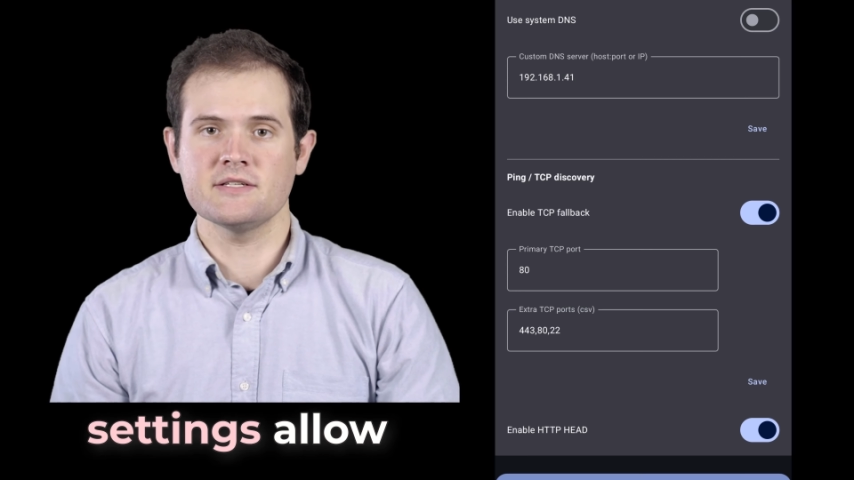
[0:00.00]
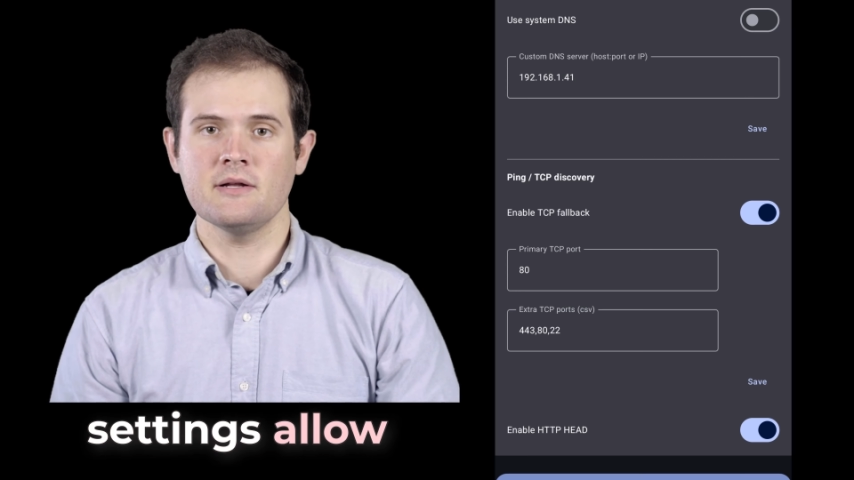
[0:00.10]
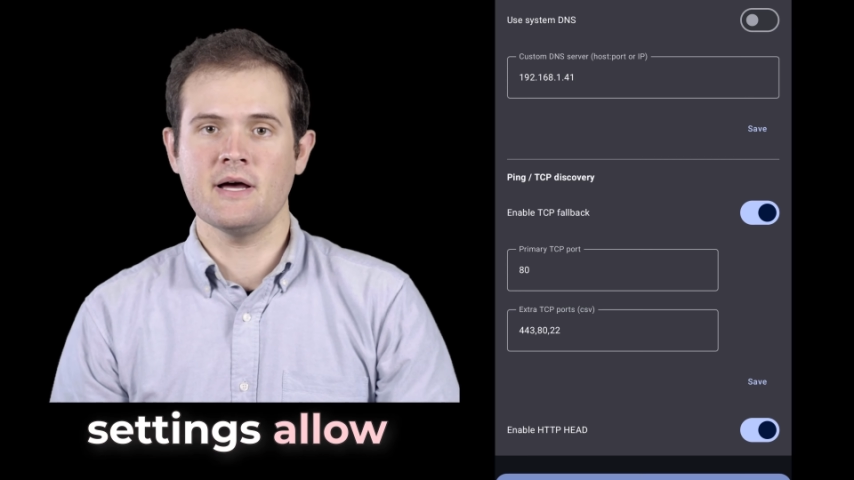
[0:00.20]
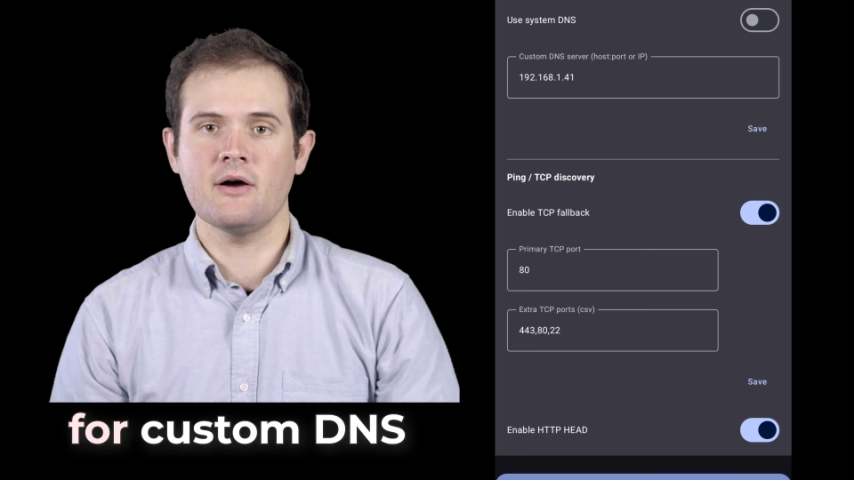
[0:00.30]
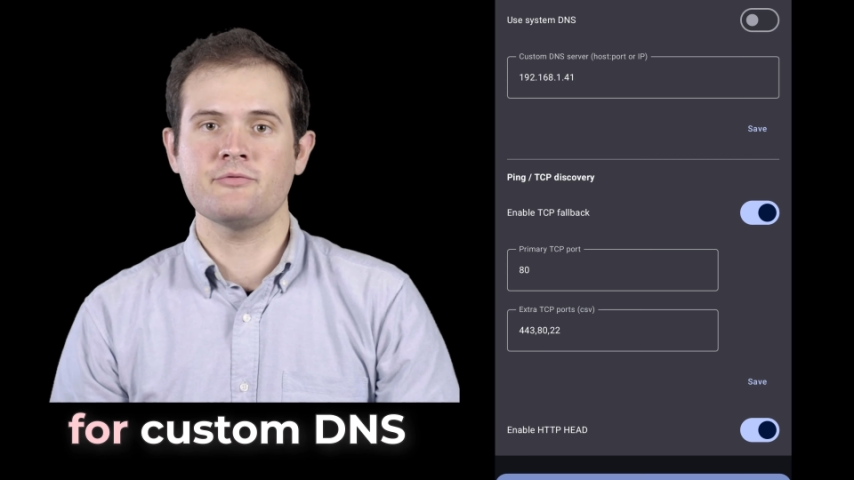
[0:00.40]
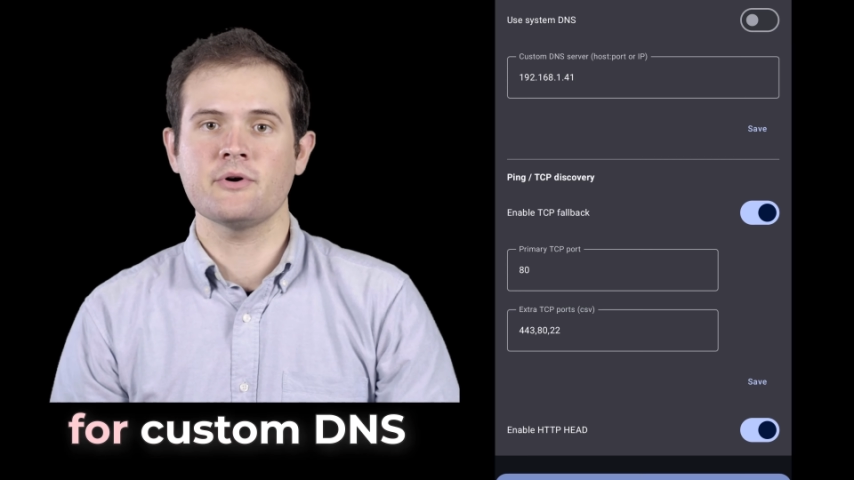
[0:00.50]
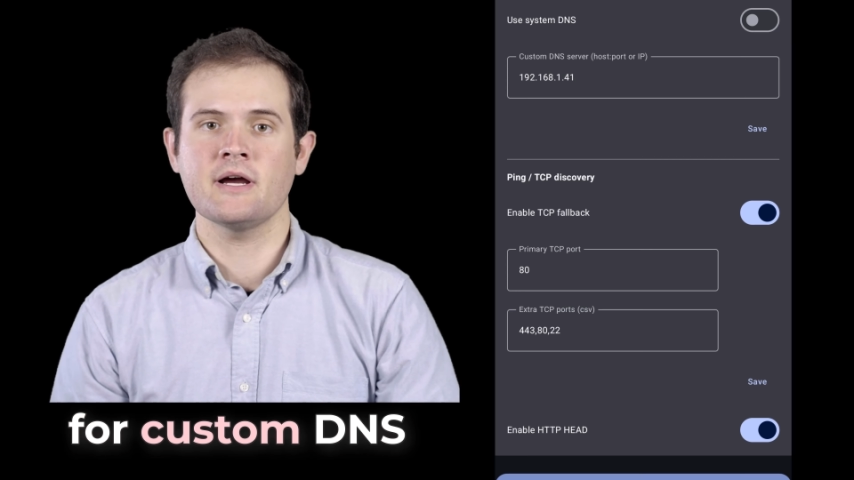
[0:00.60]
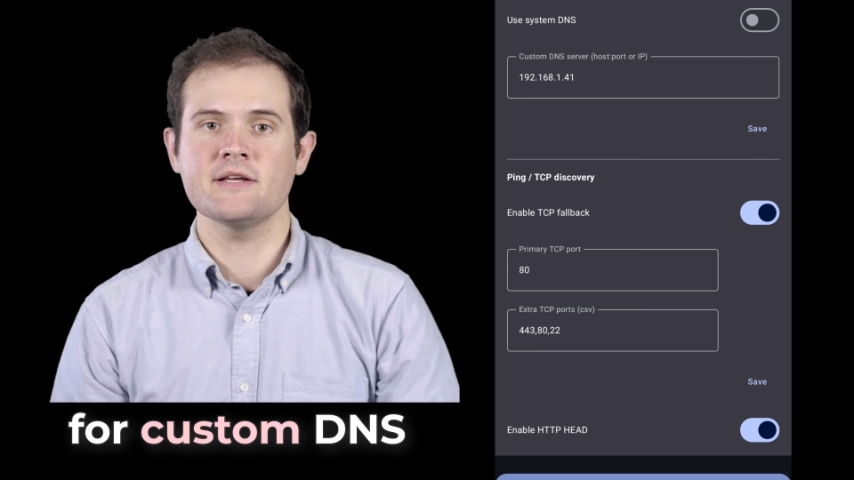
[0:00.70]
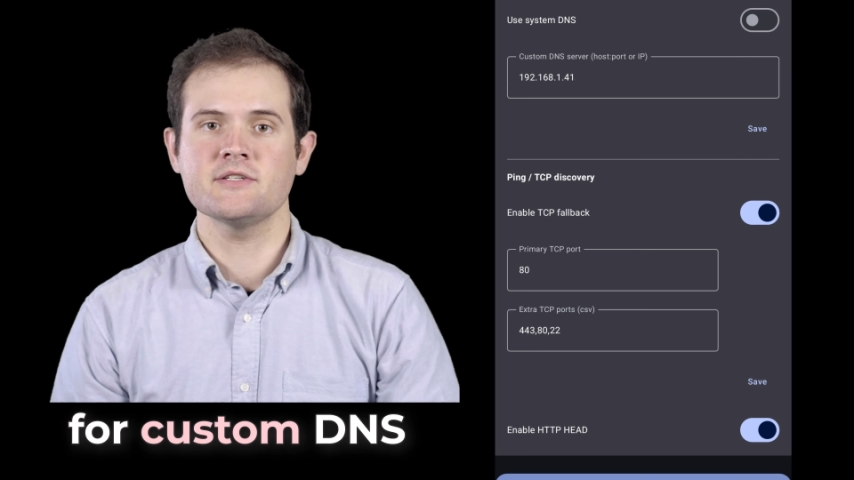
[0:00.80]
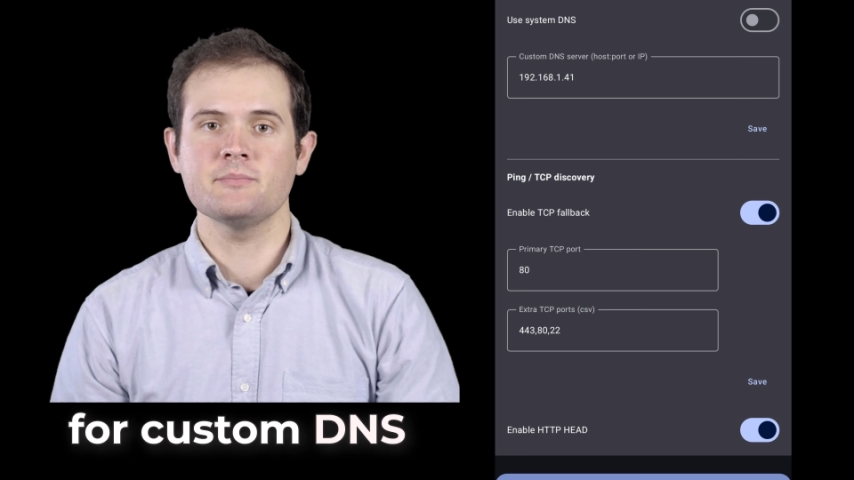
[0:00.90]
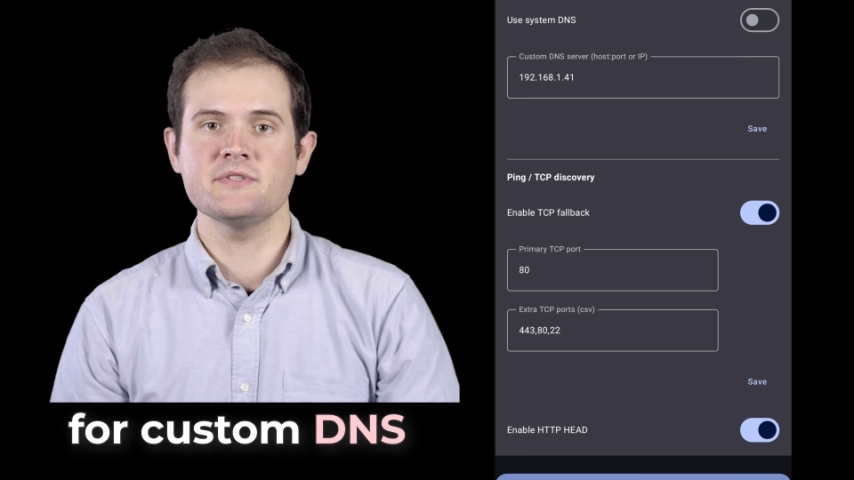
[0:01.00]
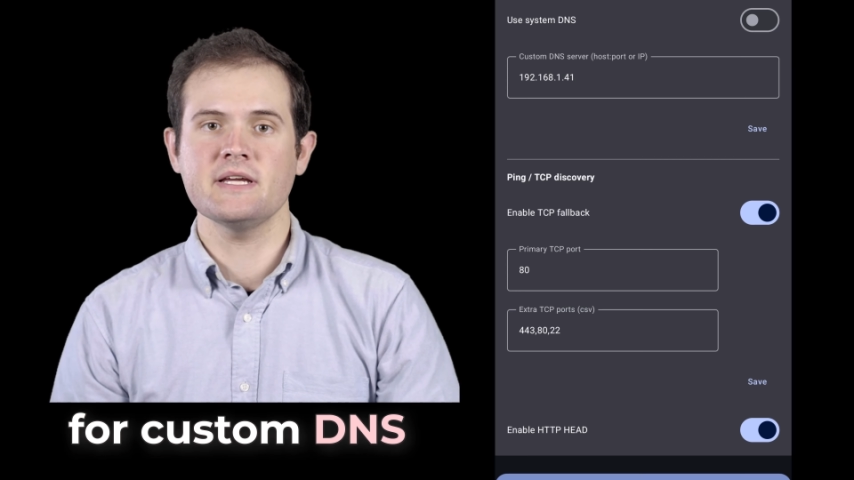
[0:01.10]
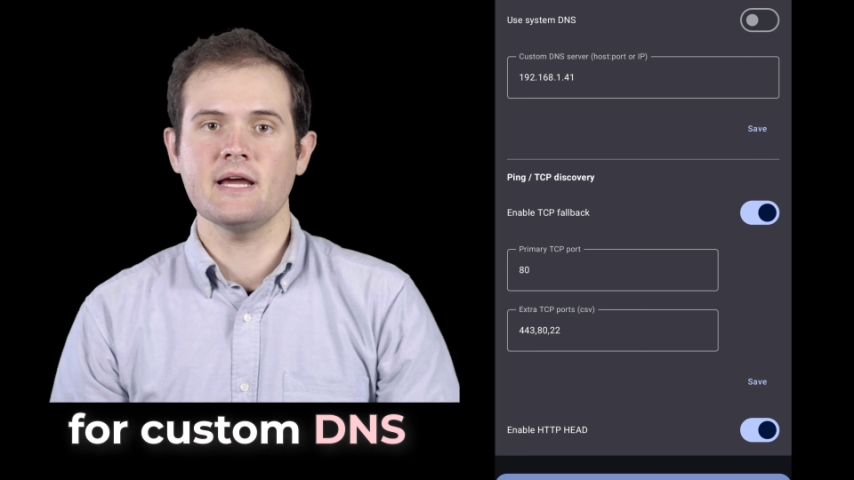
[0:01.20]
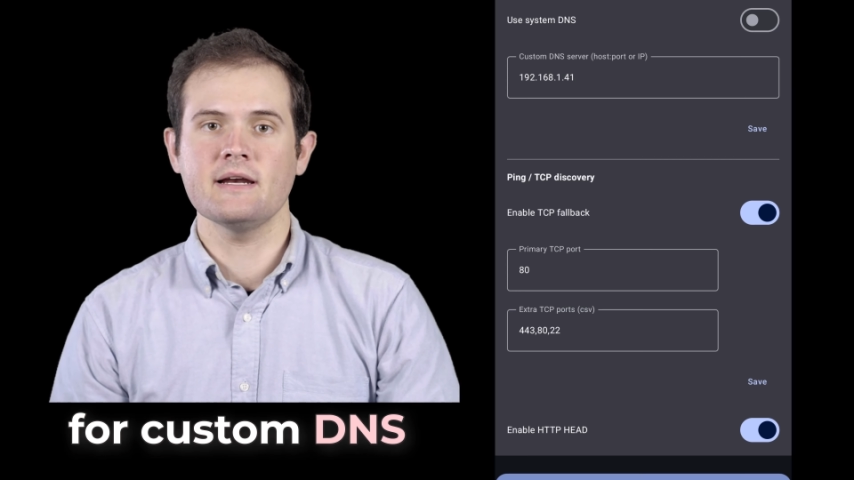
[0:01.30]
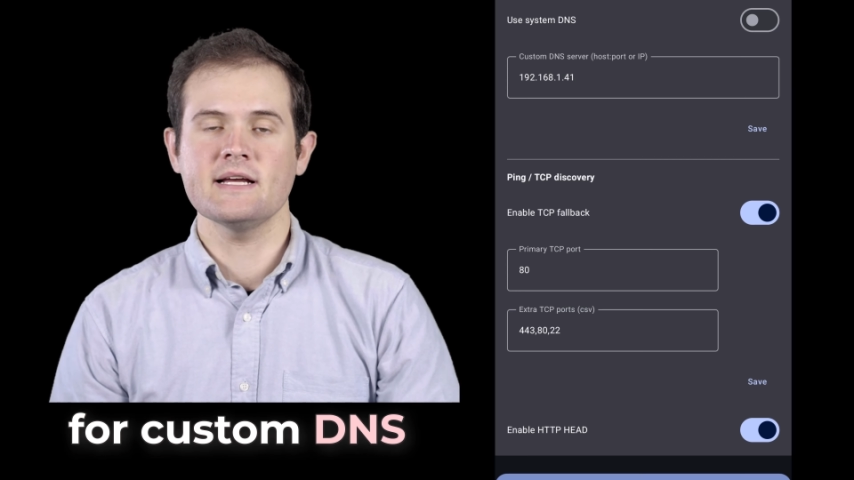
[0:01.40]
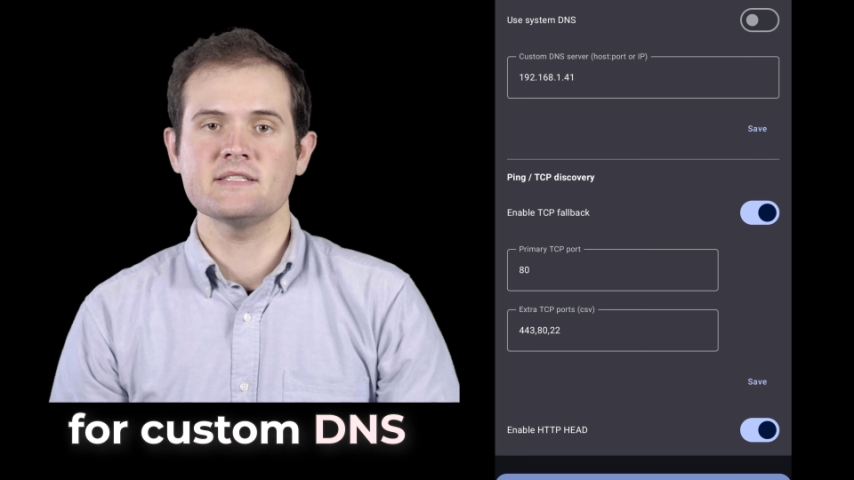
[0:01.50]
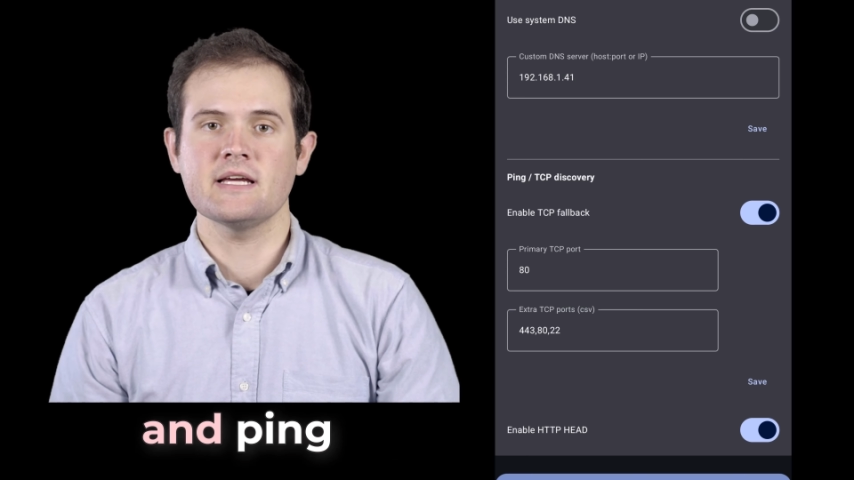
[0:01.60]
allow for custom DNS